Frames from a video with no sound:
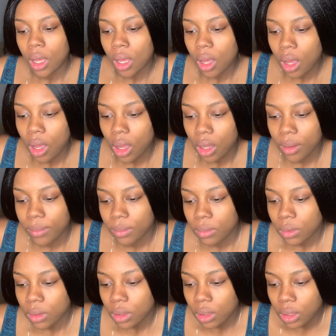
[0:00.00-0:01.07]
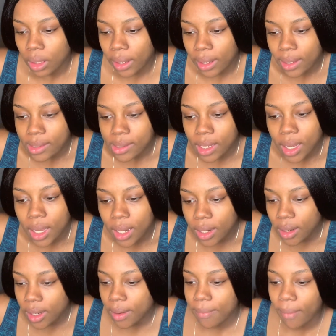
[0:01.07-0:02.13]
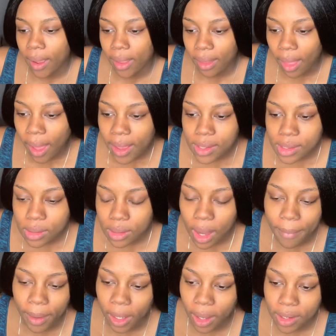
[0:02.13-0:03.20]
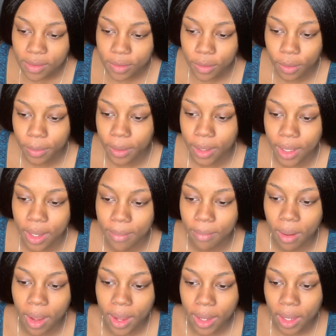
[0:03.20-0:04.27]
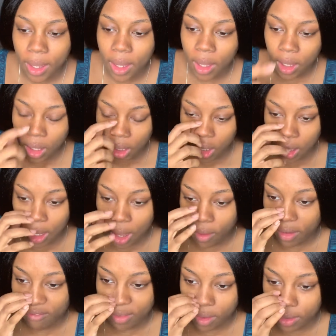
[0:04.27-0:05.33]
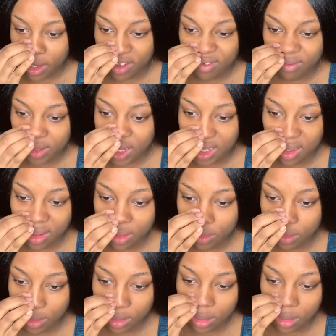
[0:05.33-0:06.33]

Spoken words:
Like I said in my not my last video, but in my how I found out video,